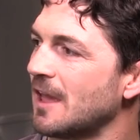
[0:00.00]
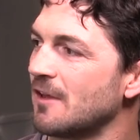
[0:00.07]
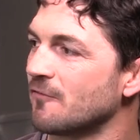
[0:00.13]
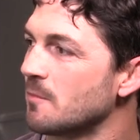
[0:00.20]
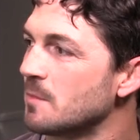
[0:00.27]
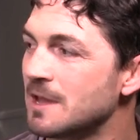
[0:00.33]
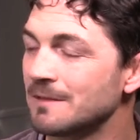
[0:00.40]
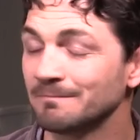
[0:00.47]
And
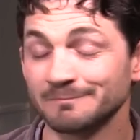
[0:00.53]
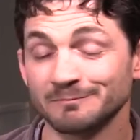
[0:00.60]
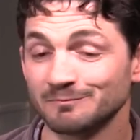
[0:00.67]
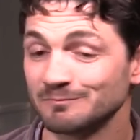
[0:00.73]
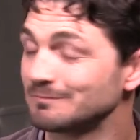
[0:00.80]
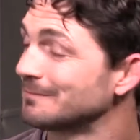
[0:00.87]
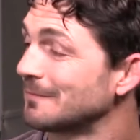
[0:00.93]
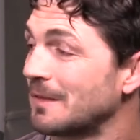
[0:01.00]
for me,
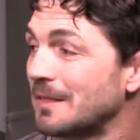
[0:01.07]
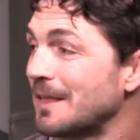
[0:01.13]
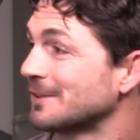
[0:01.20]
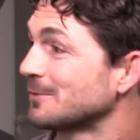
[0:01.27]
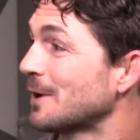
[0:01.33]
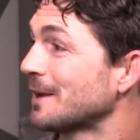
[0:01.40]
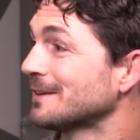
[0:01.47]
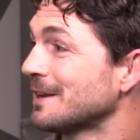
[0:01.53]

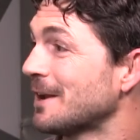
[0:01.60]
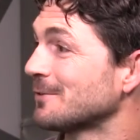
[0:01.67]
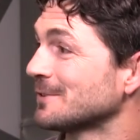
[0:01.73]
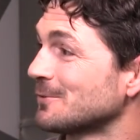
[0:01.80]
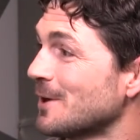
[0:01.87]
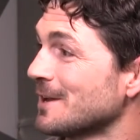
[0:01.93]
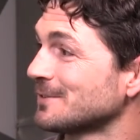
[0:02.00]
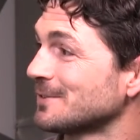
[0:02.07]
that's what I did. I
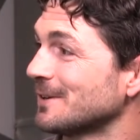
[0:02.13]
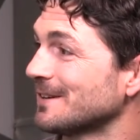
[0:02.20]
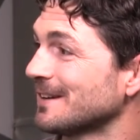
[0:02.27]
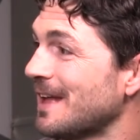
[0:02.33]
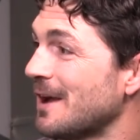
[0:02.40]
was a wrestler.